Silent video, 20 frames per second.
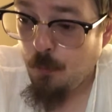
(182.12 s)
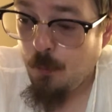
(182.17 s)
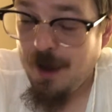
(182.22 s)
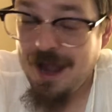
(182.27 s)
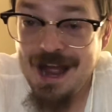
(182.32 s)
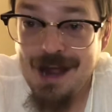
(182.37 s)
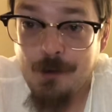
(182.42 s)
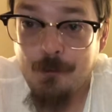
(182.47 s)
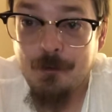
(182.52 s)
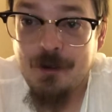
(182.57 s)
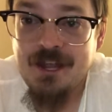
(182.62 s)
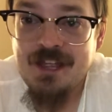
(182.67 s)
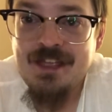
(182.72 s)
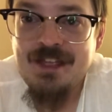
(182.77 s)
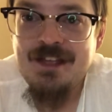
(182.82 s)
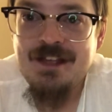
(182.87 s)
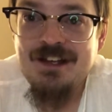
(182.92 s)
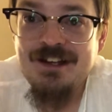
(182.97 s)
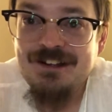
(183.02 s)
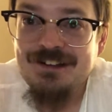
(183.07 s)
wow.
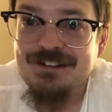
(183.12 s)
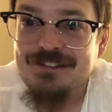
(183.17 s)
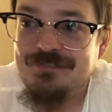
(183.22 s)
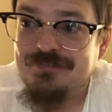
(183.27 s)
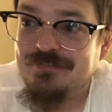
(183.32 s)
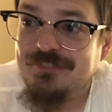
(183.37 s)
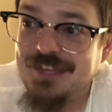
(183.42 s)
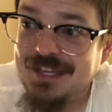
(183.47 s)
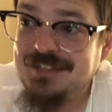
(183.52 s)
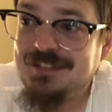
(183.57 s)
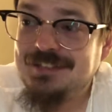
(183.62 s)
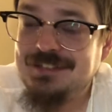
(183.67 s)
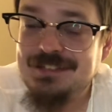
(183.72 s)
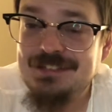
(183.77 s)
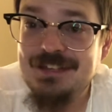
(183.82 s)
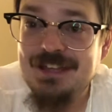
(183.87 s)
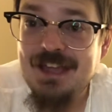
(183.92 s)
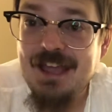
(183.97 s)
This